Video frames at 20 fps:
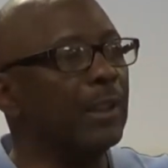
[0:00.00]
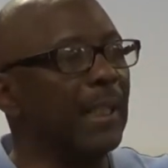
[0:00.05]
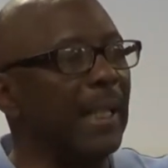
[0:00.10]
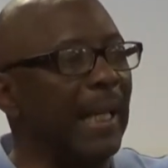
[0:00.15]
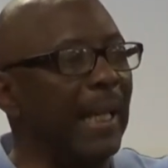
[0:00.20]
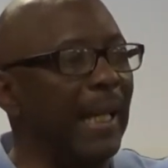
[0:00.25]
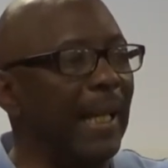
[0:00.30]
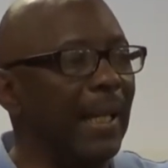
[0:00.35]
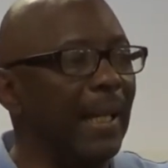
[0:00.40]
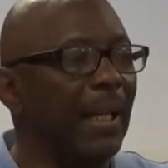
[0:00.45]

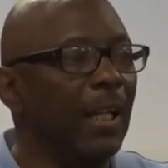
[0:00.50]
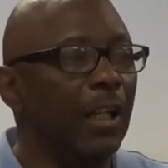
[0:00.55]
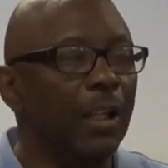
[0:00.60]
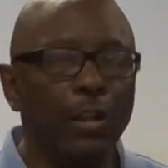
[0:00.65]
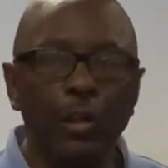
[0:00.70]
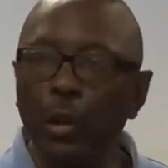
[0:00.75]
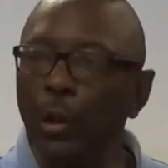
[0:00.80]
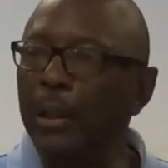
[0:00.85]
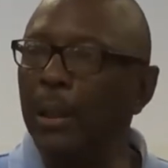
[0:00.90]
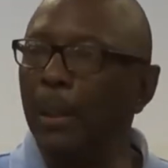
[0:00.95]
saying,
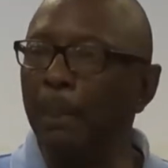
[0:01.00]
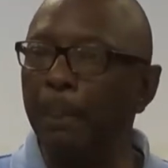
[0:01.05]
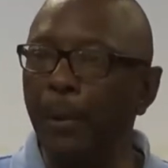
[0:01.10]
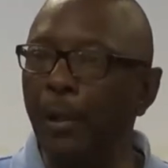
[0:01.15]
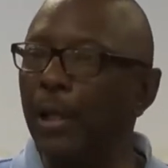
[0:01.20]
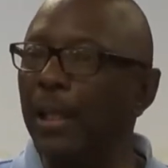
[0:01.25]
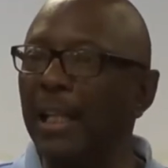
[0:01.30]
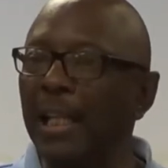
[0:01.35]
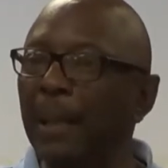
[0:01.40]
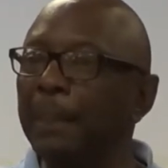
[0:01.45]
you can
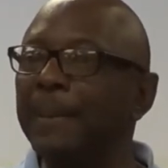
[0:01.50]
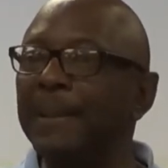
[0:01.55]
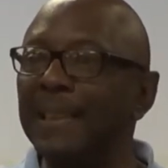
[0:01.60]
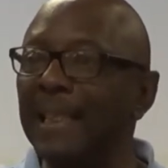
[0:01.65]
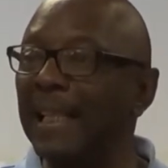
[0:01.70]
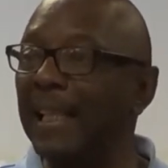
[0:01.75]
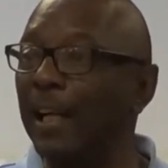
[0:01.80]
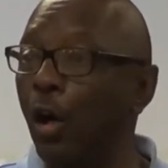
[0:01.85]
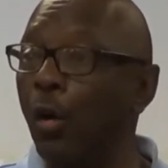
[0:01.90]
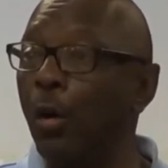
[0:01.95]
put
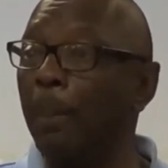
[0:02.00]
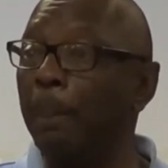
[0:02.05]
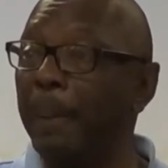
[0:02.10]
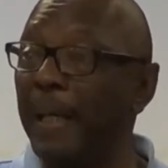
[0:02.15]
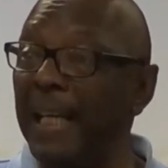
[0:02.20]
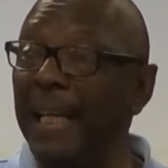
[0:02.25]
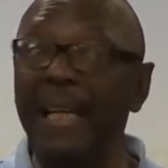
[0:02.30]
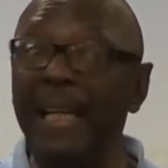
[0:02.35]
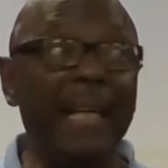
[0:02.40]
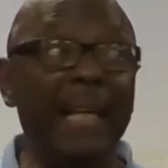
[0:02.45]
lipstick on a
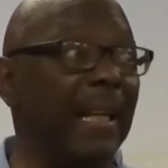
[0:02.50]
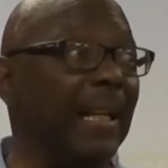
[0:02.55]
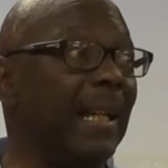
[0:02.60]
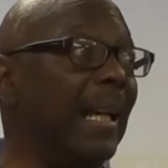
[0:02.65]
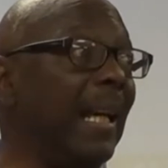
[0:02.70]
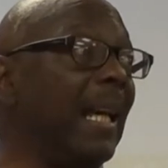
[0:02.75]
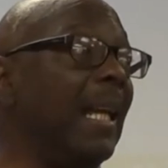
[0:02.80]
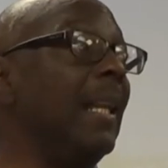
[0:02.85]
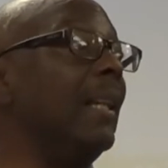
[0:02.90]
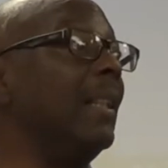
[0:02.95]

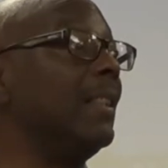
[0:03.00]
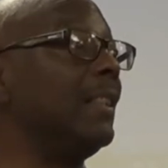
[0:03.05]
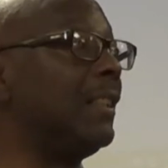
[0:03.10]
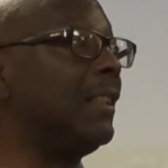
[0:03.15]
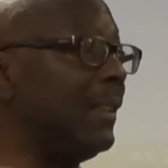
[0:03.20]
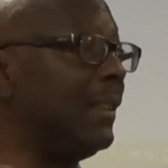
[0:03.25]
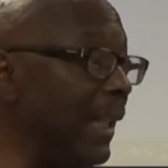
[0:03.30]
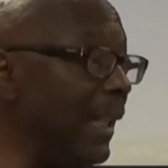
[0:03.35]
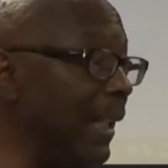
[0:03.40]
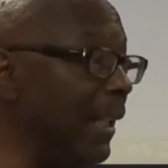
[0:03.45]
pig and it's
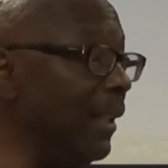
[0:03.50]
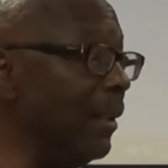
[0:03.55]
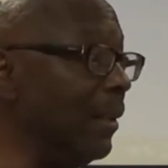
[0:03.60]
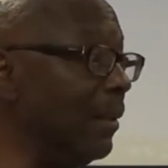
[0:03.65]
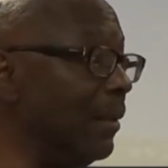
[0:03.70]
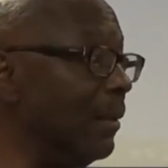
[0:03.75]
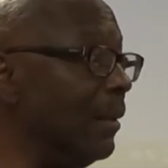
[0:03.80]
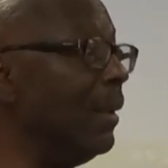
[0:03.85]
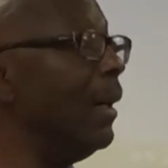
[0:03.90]
still